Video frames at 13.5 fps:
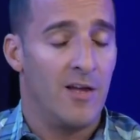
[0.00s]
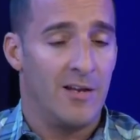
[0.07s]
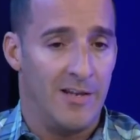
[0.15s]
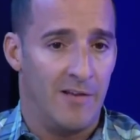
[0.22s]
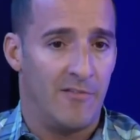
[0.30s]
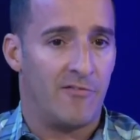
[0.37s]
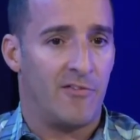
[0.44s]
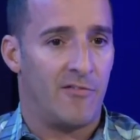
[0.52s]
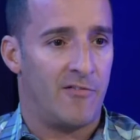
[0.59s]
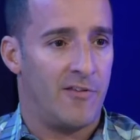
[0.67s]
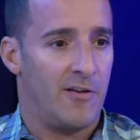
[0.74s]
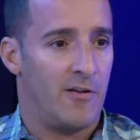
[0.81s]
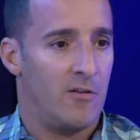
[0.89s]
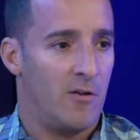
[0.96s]
needs to
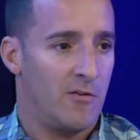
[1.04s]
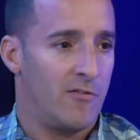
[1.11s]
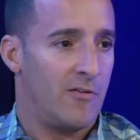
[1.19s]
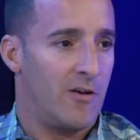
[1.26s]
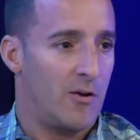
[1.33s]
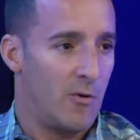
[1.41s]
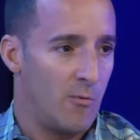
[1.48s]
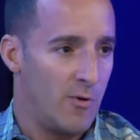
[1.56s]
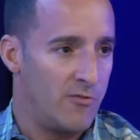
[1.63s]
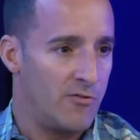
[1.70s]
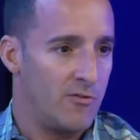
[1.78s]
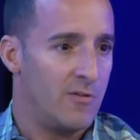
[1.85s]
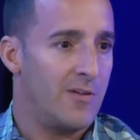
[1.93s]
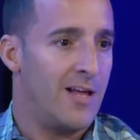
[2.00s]
sit alongside our
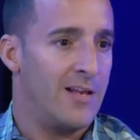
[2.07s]
original